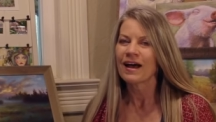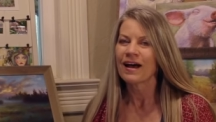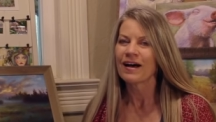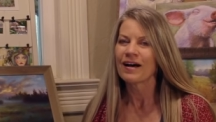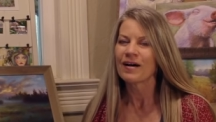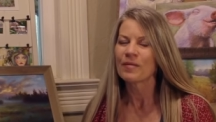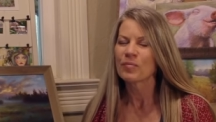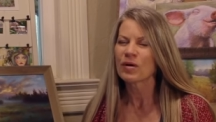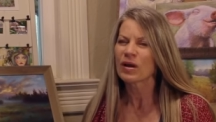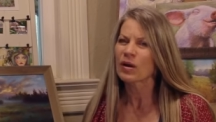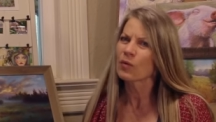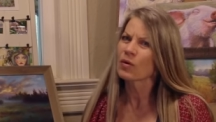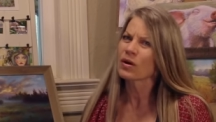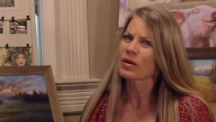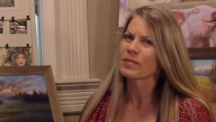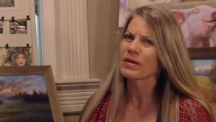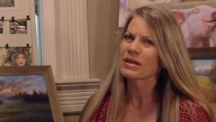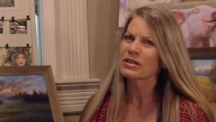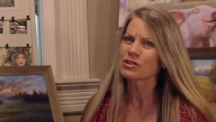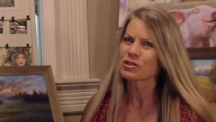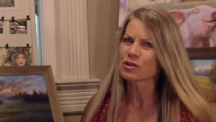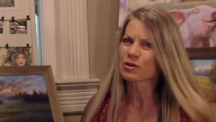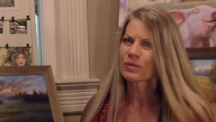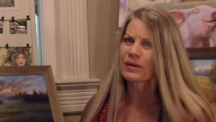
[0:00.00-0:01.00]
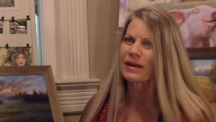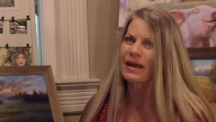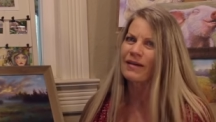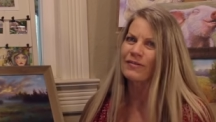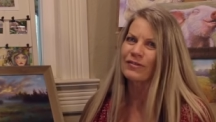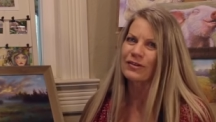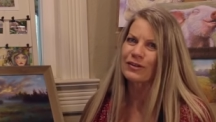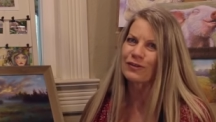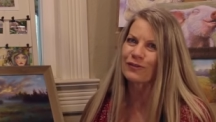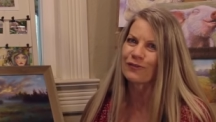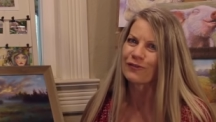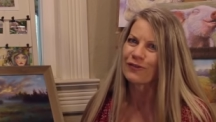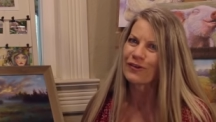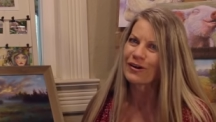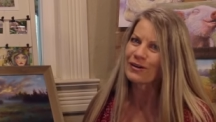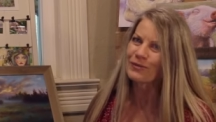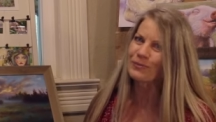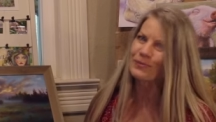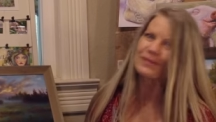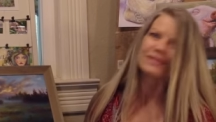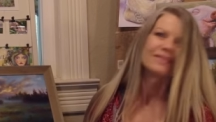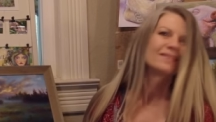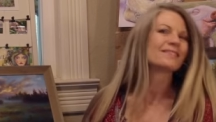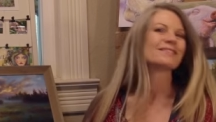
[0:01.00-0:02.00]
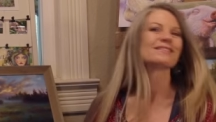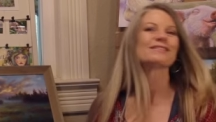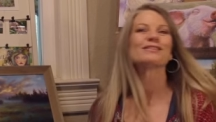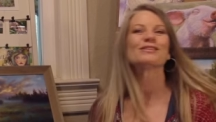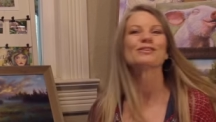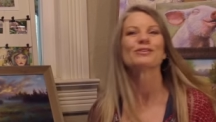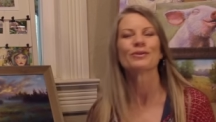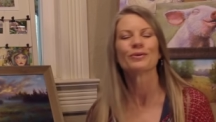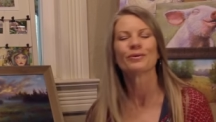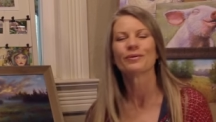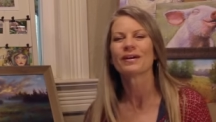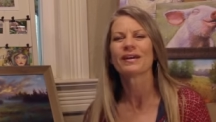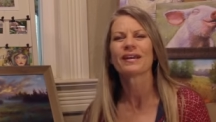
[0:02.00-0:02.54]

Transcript: But I want to make sure we have a little fun with this too,